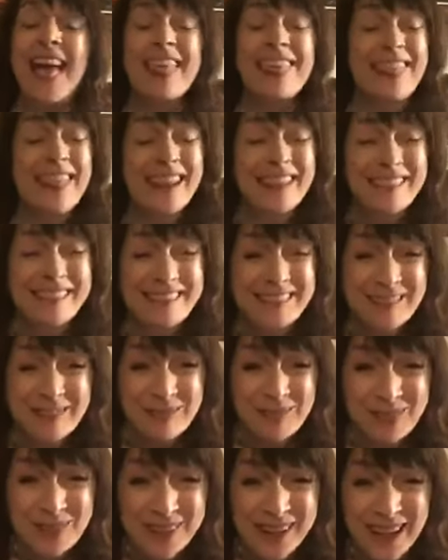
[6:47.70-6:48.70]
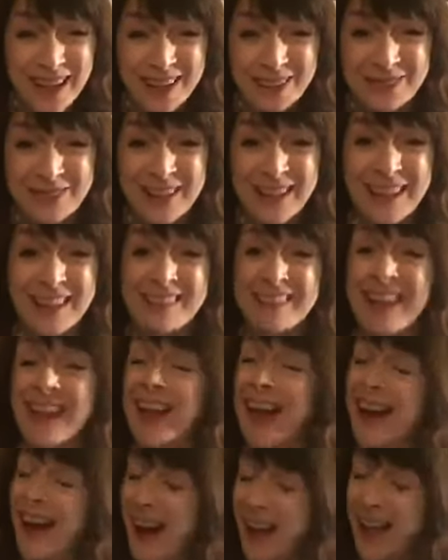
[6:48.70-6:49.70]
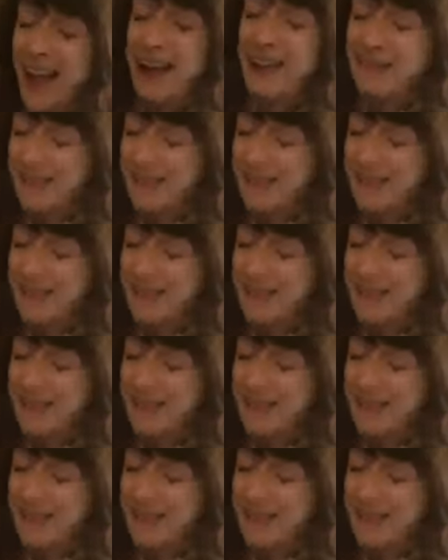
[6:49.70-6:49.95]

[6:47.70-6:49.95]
Thanks, Tim, for your kind words. I have